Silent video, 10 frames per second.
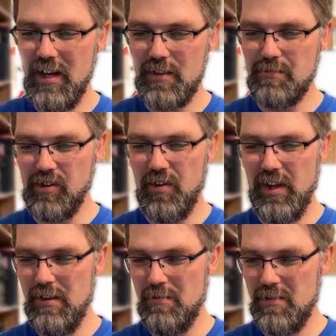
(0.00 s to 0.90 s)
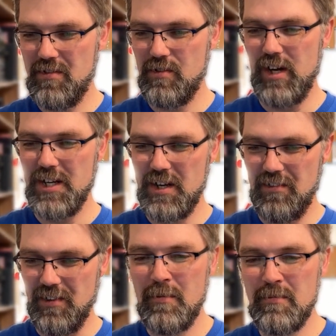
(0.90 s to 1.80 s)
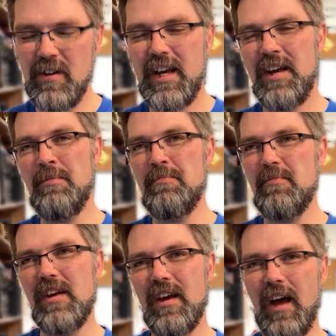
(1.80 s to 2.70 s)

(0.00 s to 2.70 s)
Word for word: the brooding Mister Rochester. Okay, I